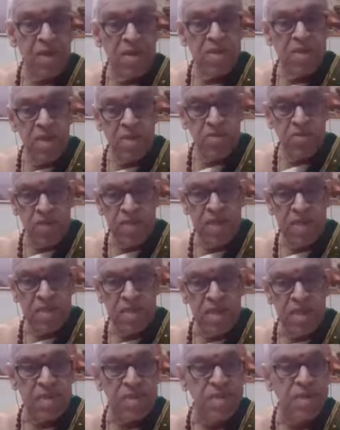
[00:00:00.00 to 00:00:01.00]
That's what he
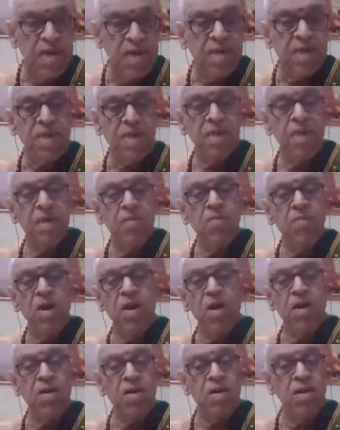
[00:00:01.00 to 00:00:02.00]
says here.
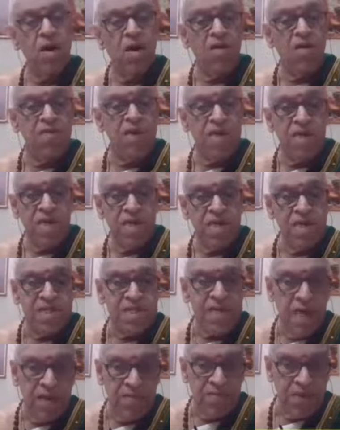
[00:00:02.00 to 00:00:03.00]
Mahalavanya
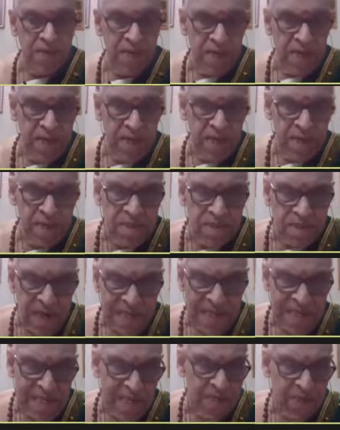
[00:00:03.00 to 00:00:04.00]
Shevadhi,
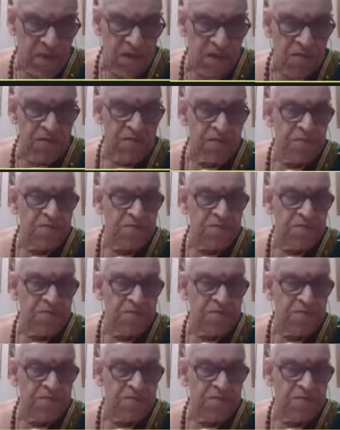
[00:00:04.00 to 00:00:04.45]
treasure of